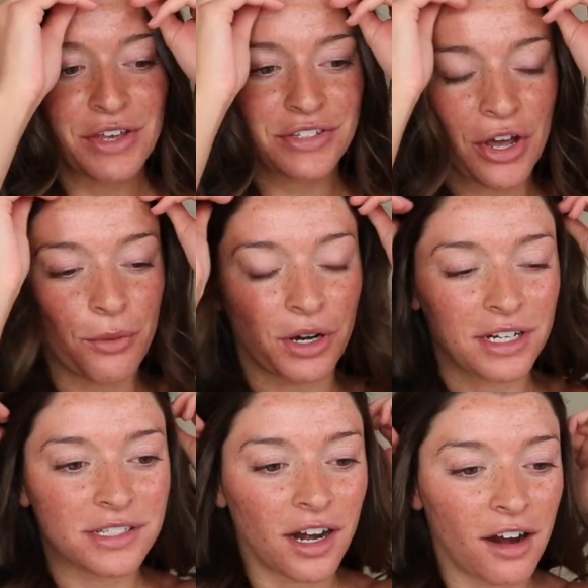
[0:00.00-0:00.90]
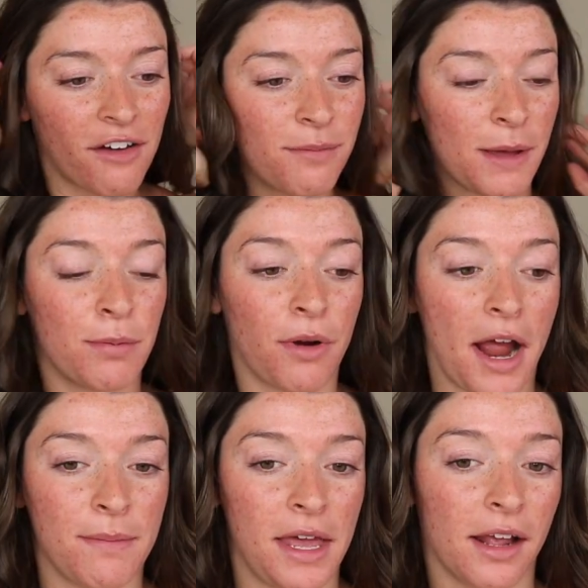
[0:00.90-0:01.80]
So we're going to start off by
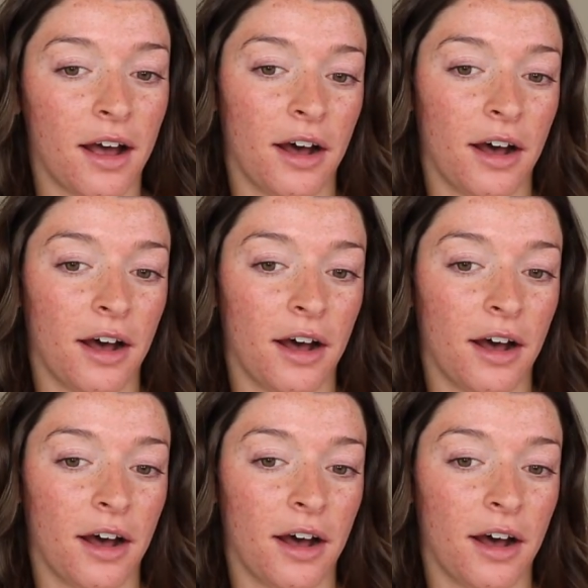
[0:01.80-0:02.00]
priming.